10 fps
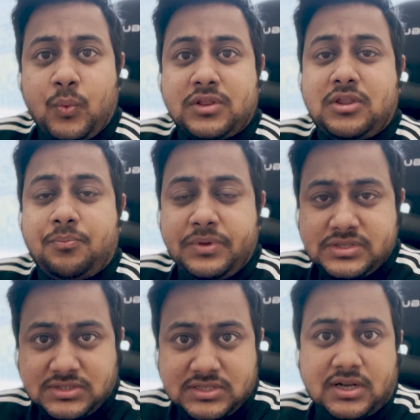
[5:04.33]
with the
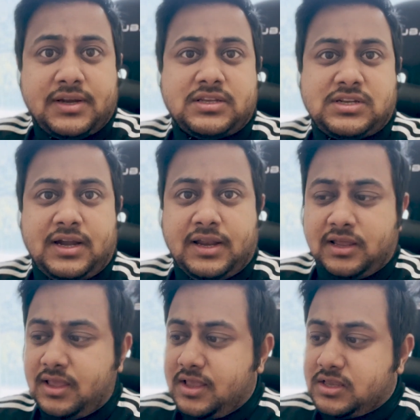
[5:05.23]
business
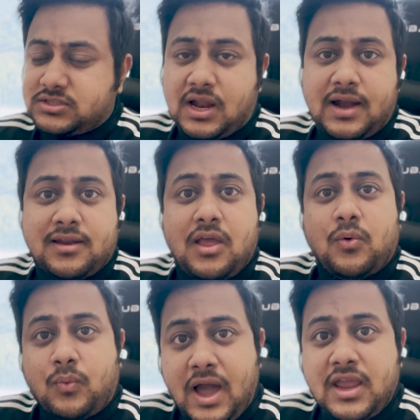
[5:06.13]
understanding. Start
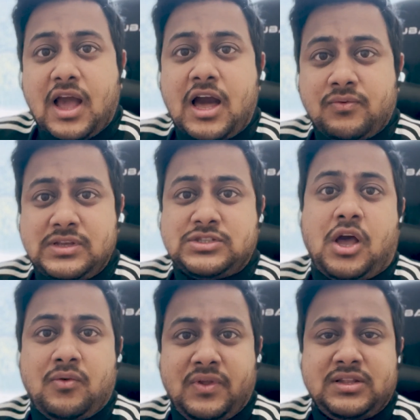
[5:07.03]
why are we
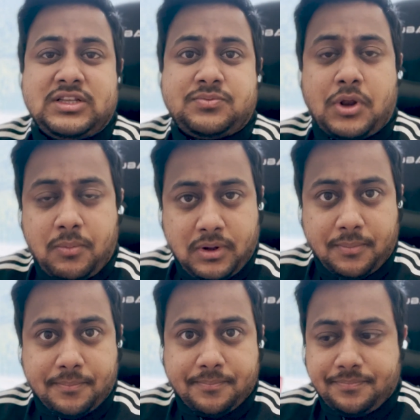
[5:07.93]
solving this problem?